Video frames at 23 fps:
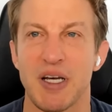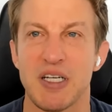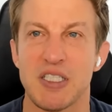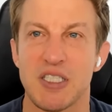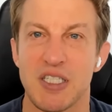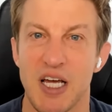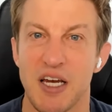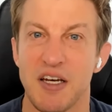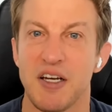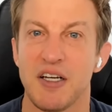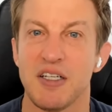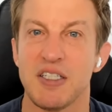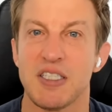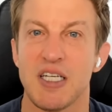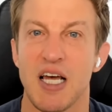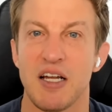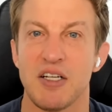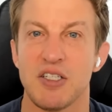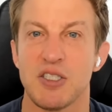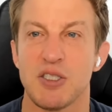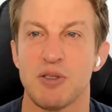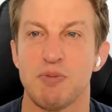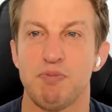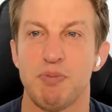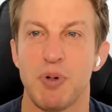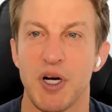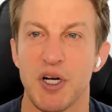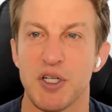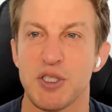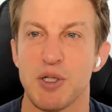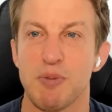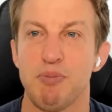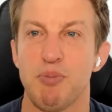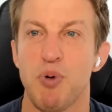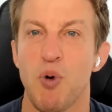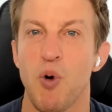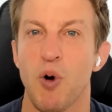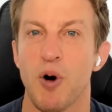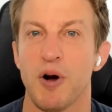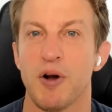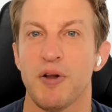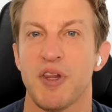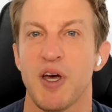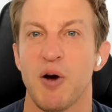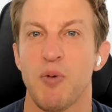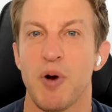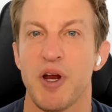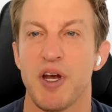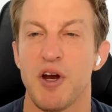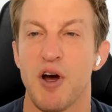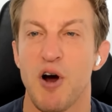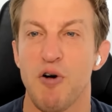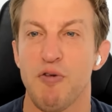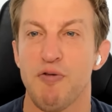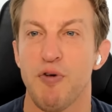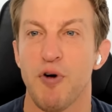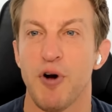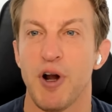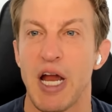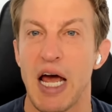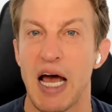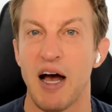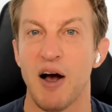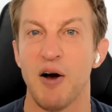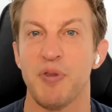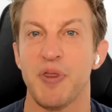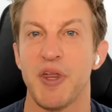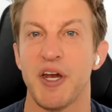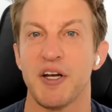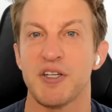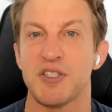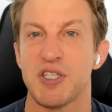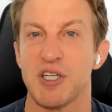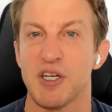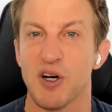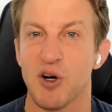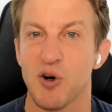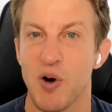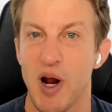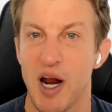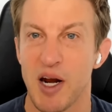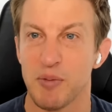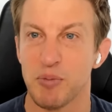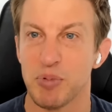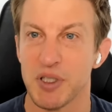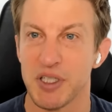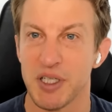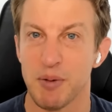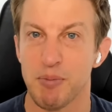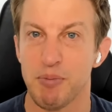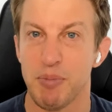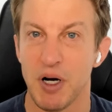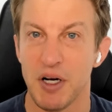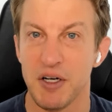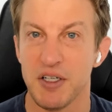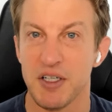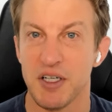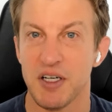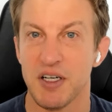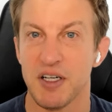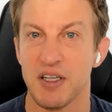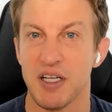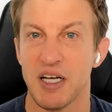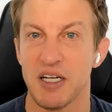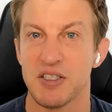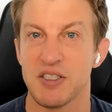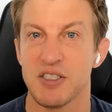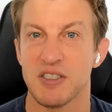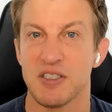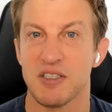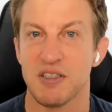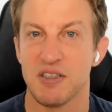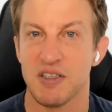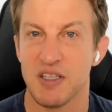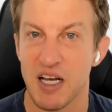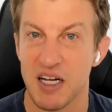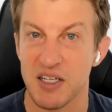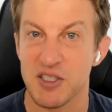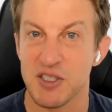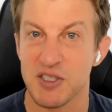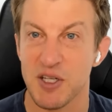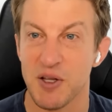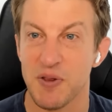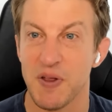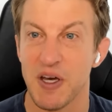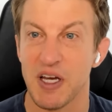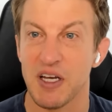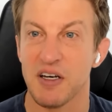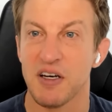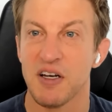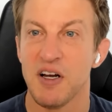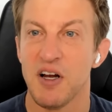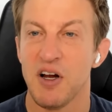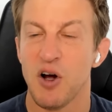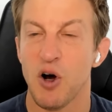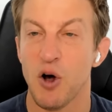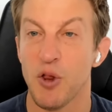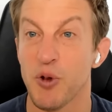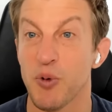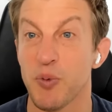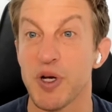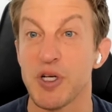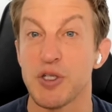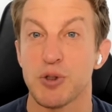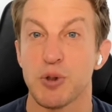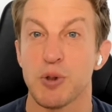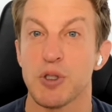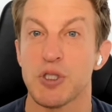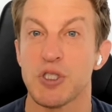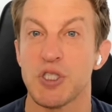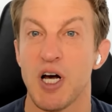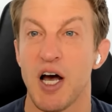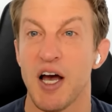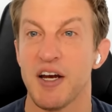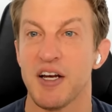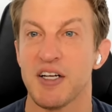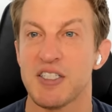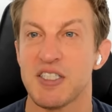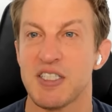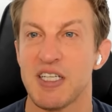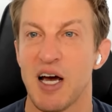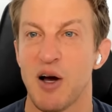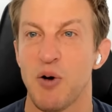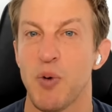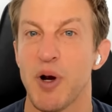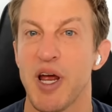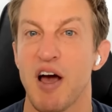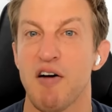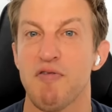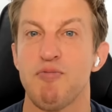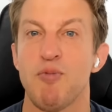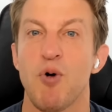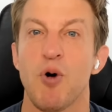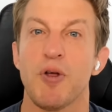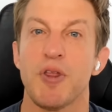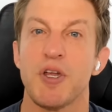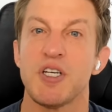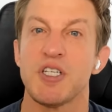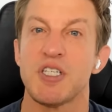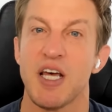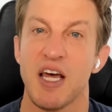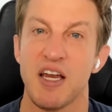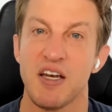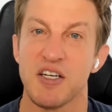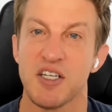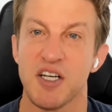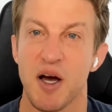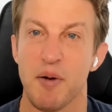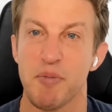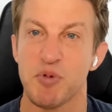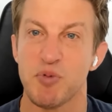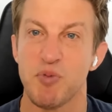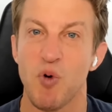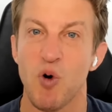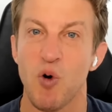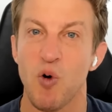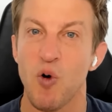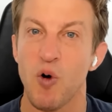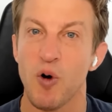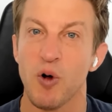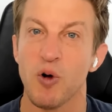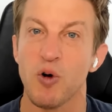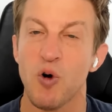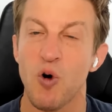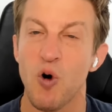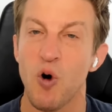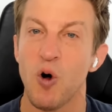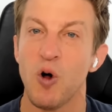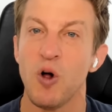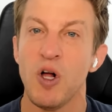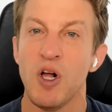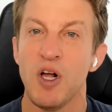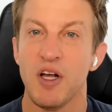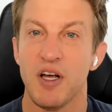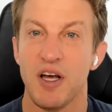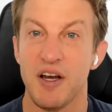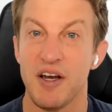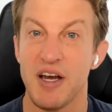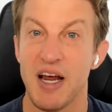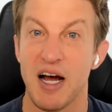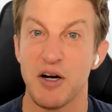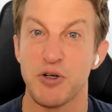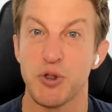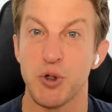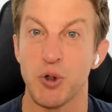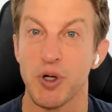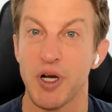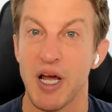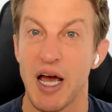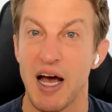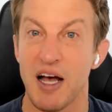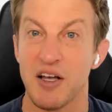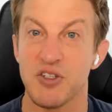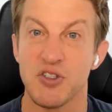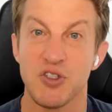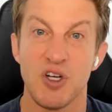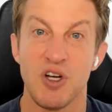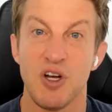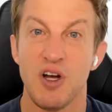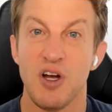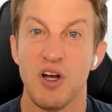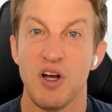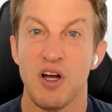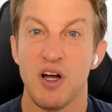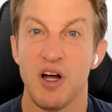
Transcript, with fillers: extended sense, but it's important that we know for now that it's incredibly abundant. And that's the thing on the resource side. It's that we have more than 10 times more oil, coal, and natural gas